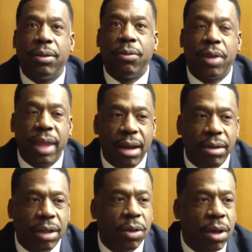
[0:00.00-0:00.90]

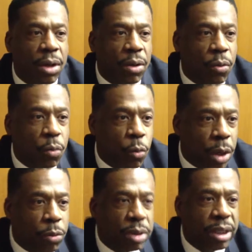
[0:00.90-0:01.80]
Without it,
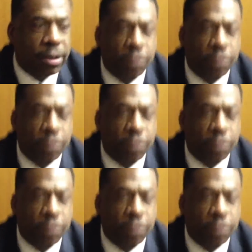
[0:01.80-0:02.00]
what would their